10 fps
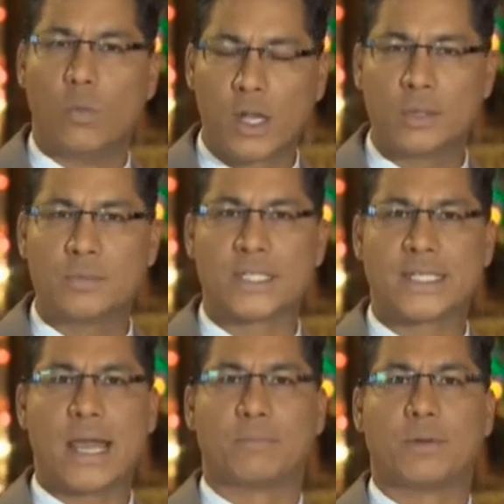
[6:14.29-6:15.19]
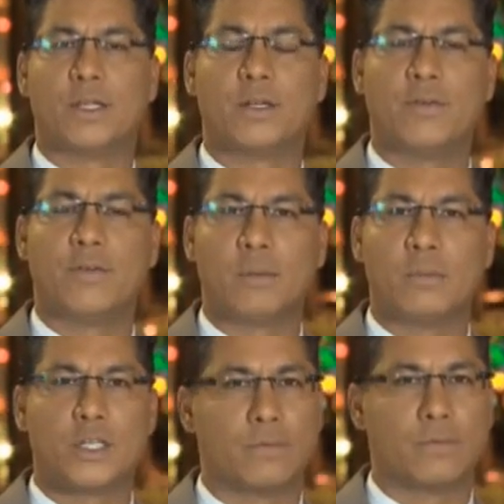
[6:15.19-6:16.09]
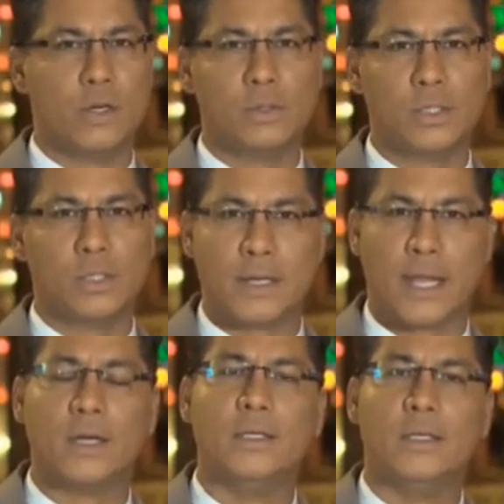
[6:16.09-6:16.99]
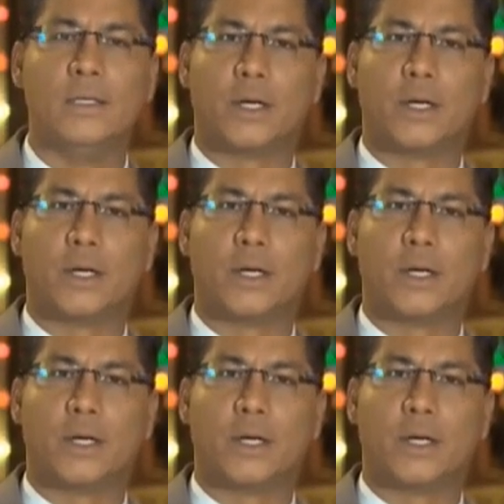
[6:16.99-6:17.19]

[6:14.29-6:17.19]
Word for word: welcome step in the development of a new Libya,